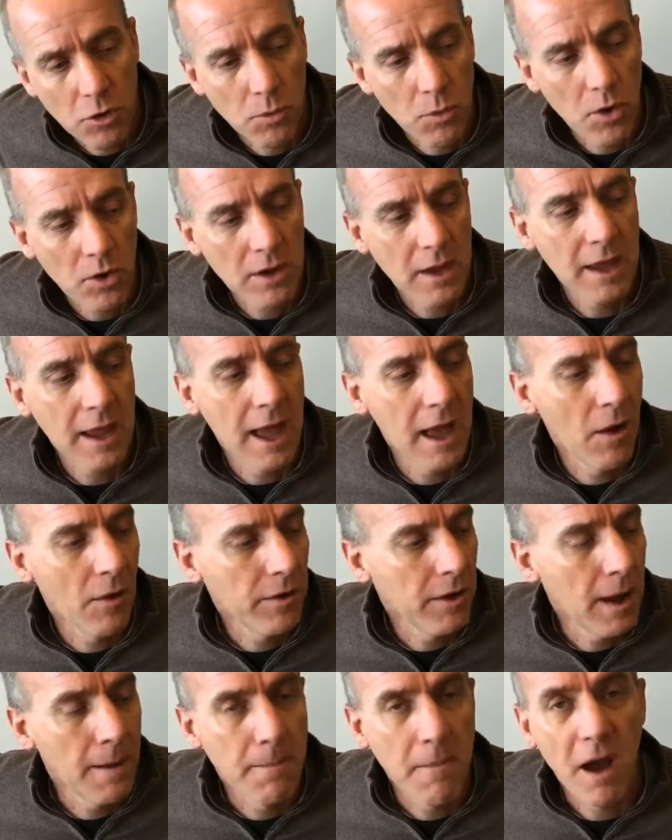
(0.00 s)
working
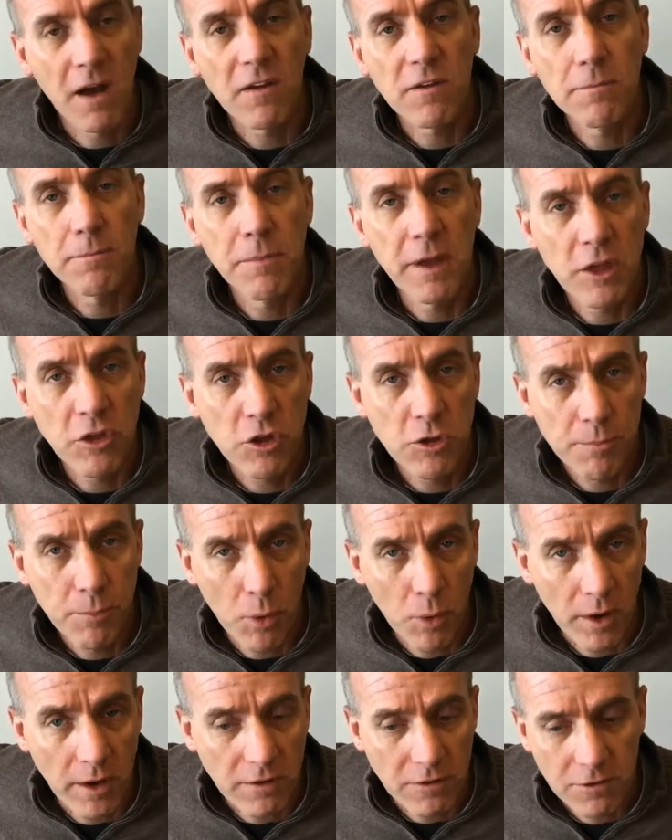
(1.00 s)
out amongst pinch
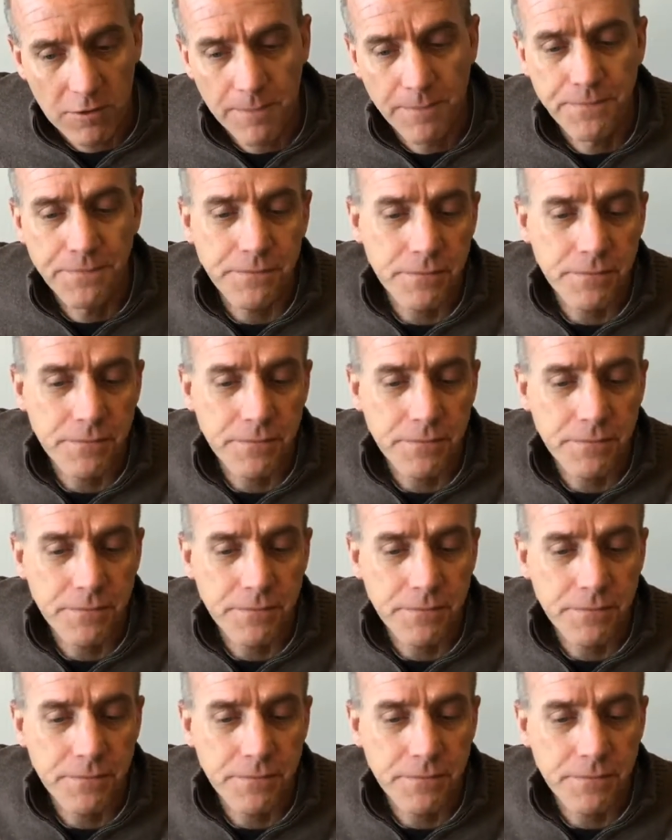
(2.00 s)
points,